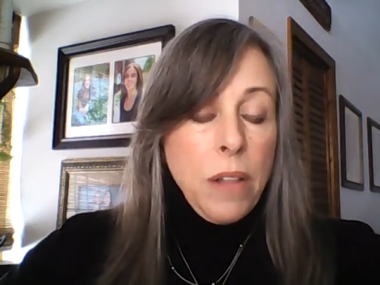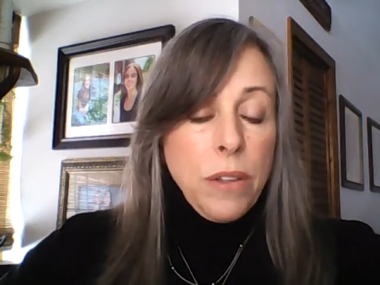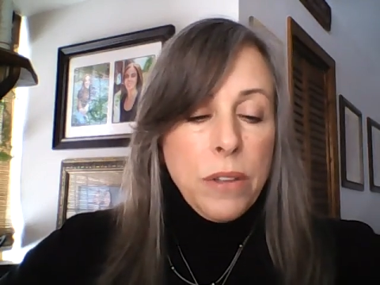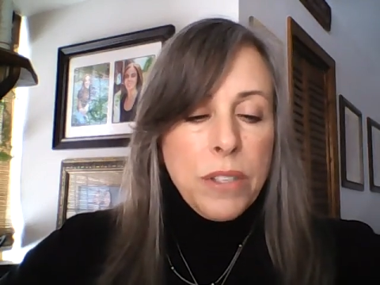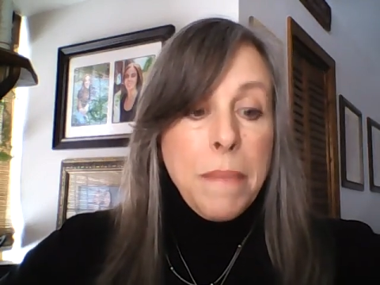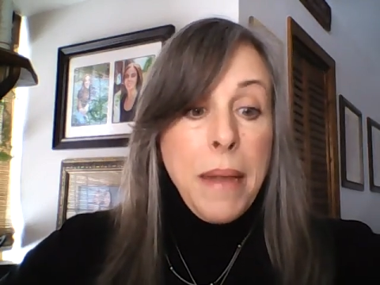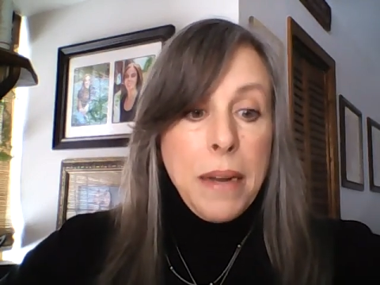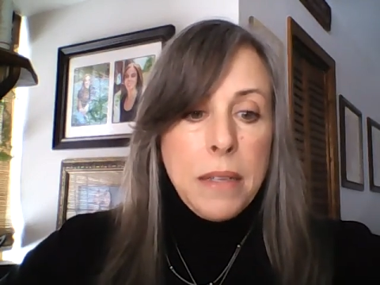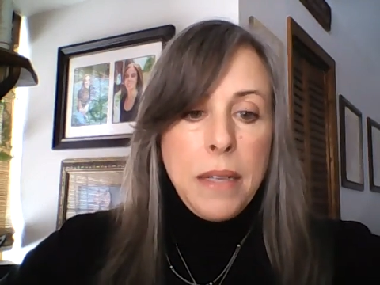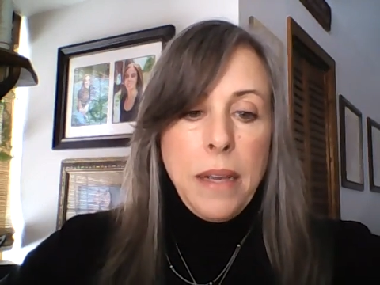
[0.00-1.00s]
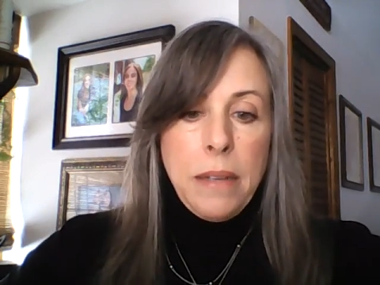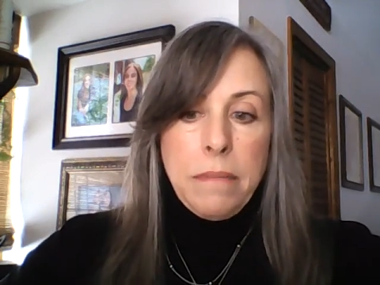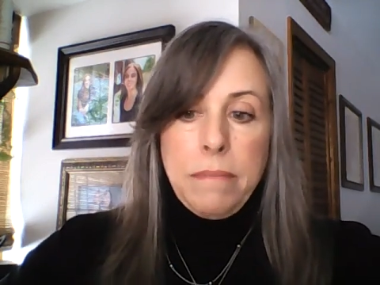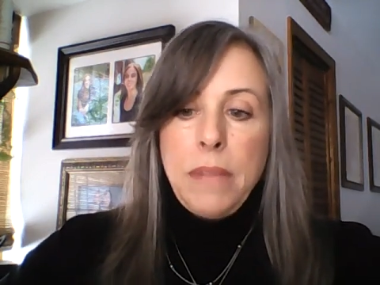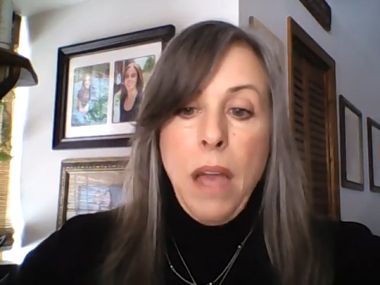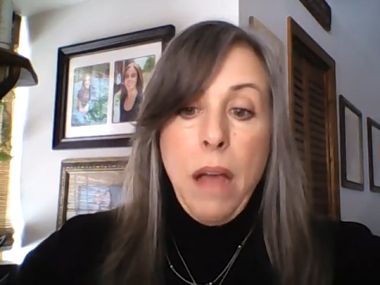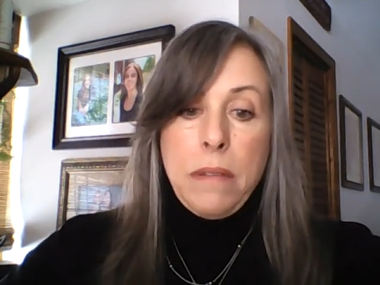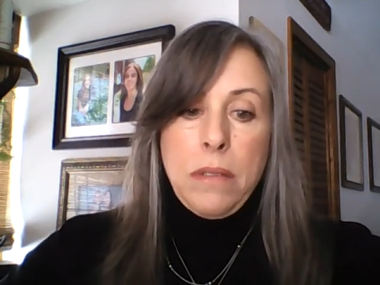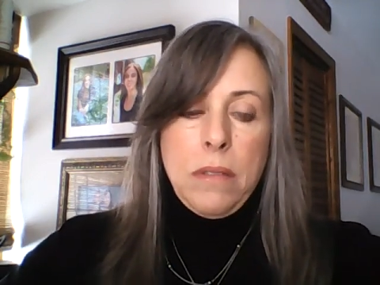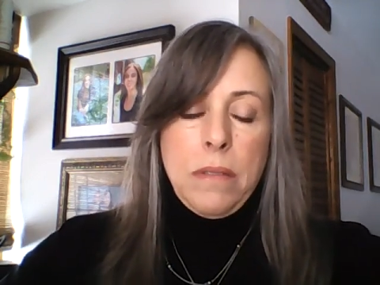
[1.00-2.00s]
Learn to meditate.
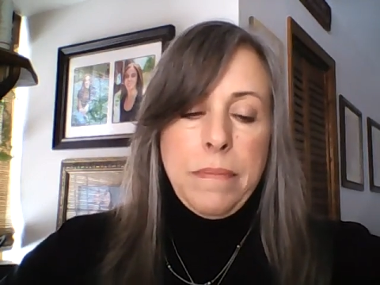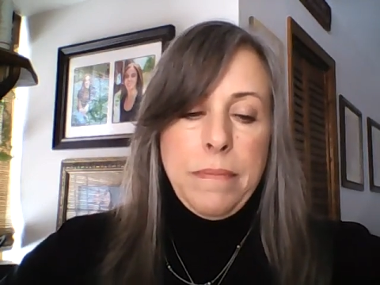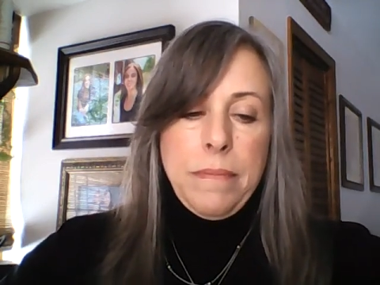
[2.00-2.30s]
Yes.